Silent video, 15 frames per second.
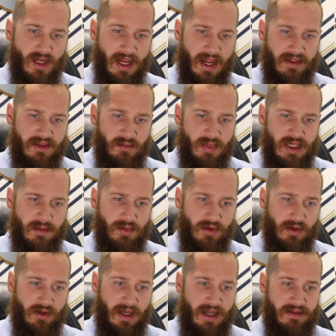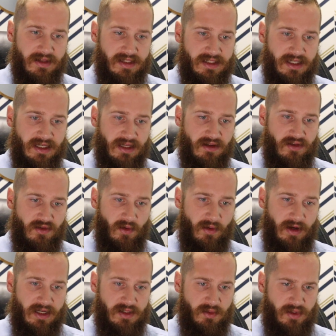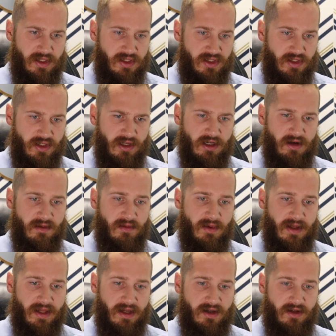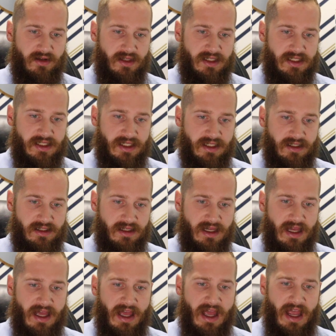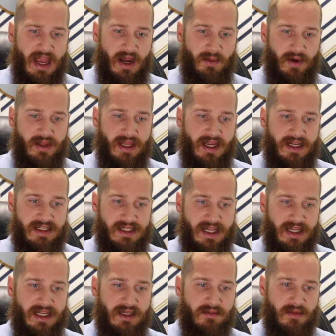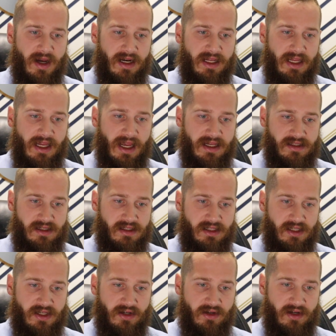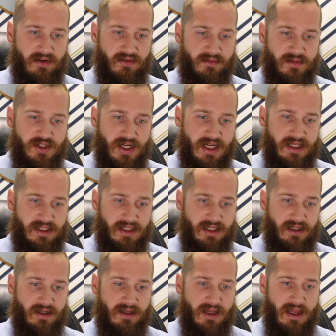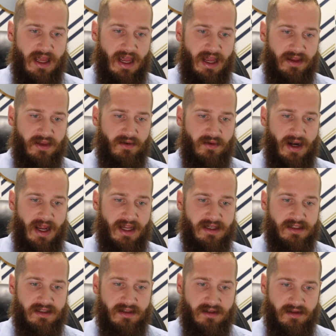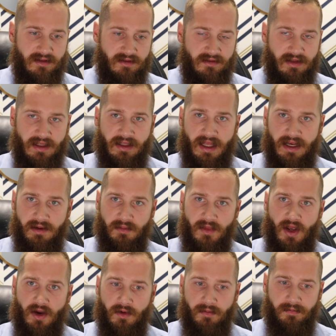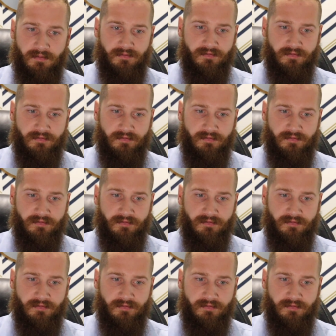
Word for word: And the people and the city authorities were disturbed when they heard these things. And when they had taken money as a security from Jason and the rest, they let him go.